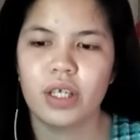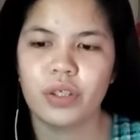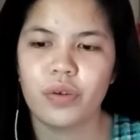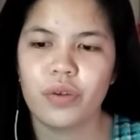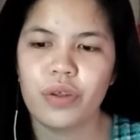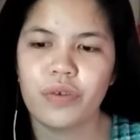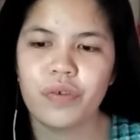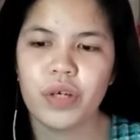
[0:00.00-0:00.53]
So
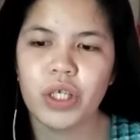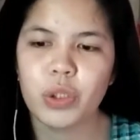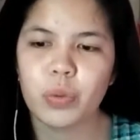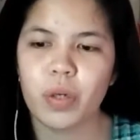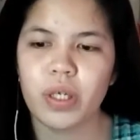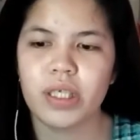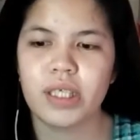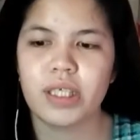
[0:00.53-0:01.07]
the first
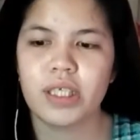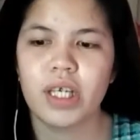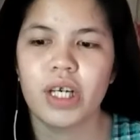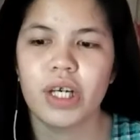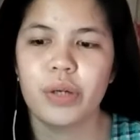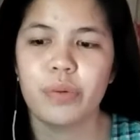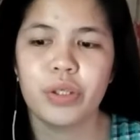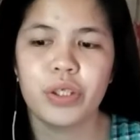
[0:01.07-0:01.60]
one is
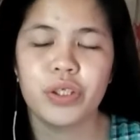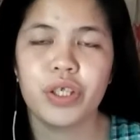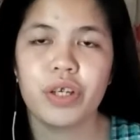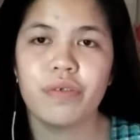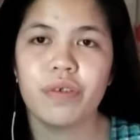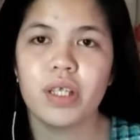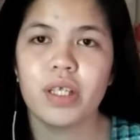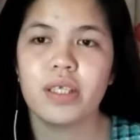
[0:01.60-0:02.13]

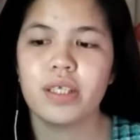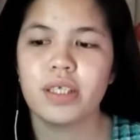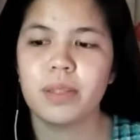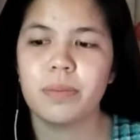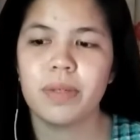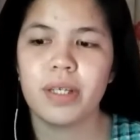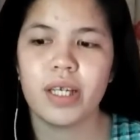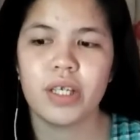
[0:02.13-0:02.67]
retrieval and
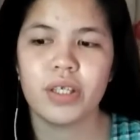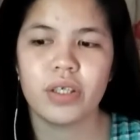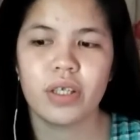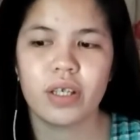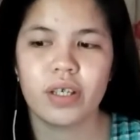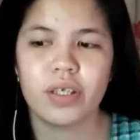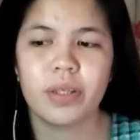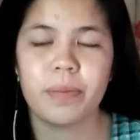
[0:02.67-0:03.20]
dissemination
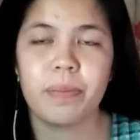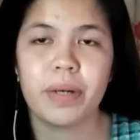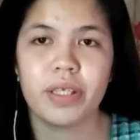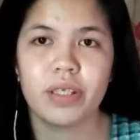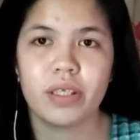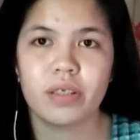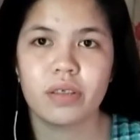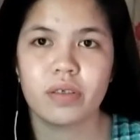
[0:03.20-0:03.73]
are
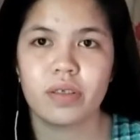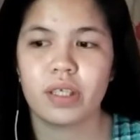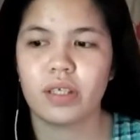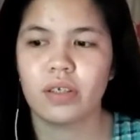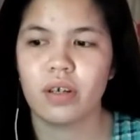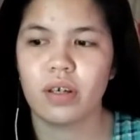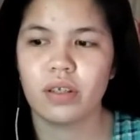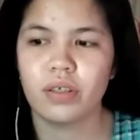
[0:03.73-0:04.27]
dependent on
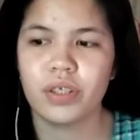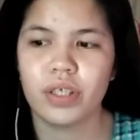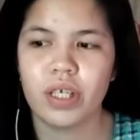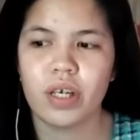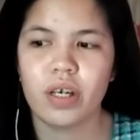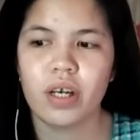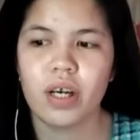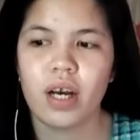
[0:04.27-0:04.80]

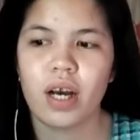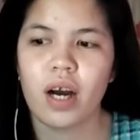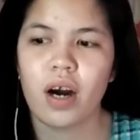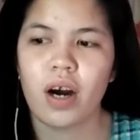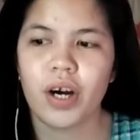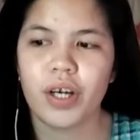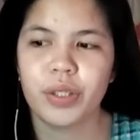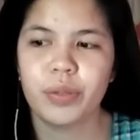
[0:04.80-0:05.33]
technology,
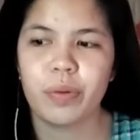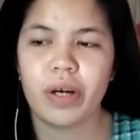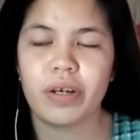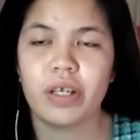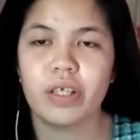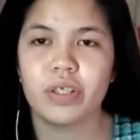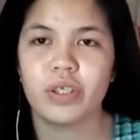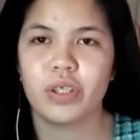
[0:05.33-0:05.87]

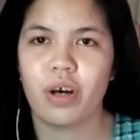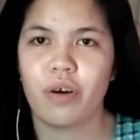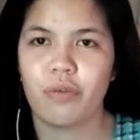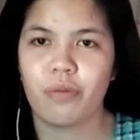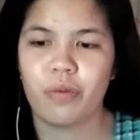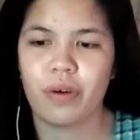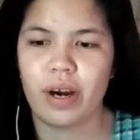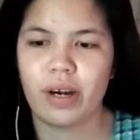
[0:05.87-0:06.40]
hardware, and
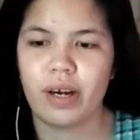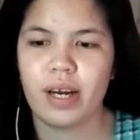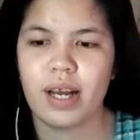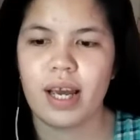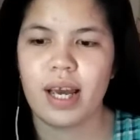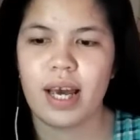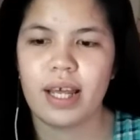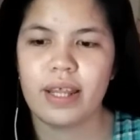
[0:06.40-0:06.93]
software.
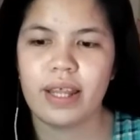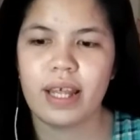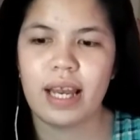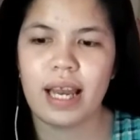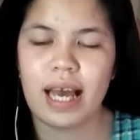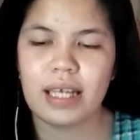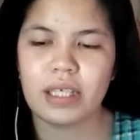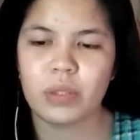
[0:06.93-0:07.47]
And the
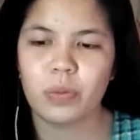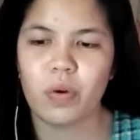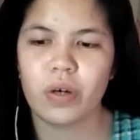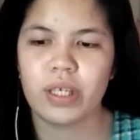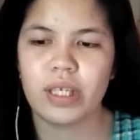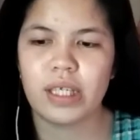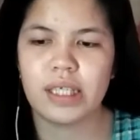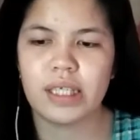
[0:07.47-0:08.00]
last
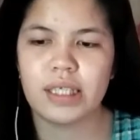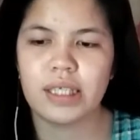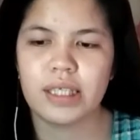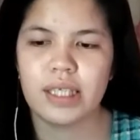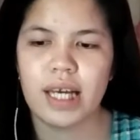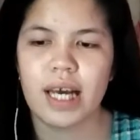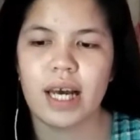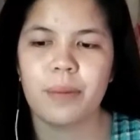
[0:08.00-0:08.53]
one
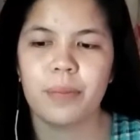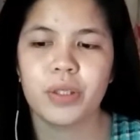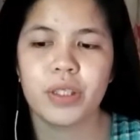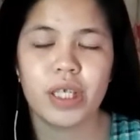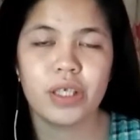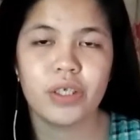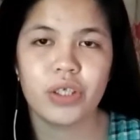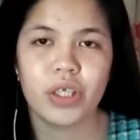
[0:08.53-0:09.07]
is
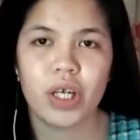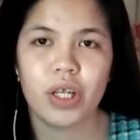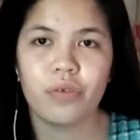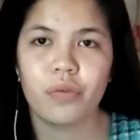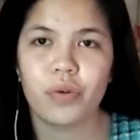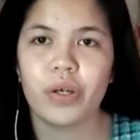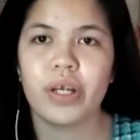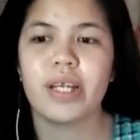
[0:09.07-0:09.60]
potential
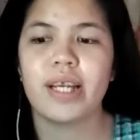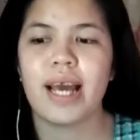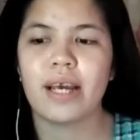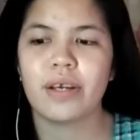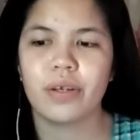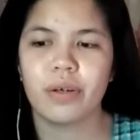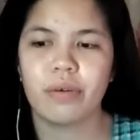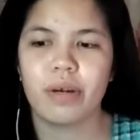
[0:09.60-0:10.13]
for
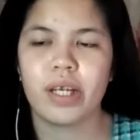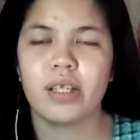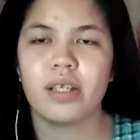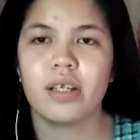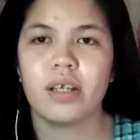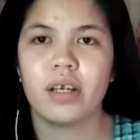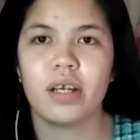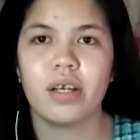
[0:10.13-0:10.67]
inaccurate
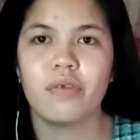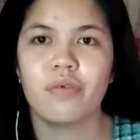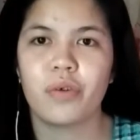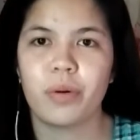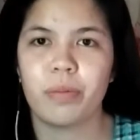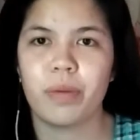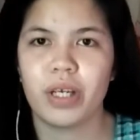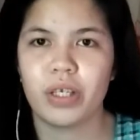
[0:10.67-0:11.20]

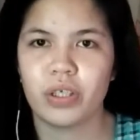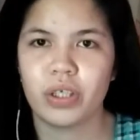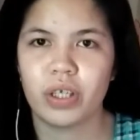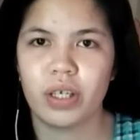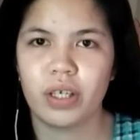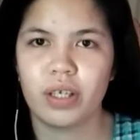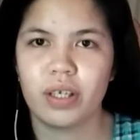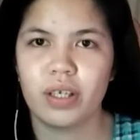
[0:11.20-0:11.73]
information.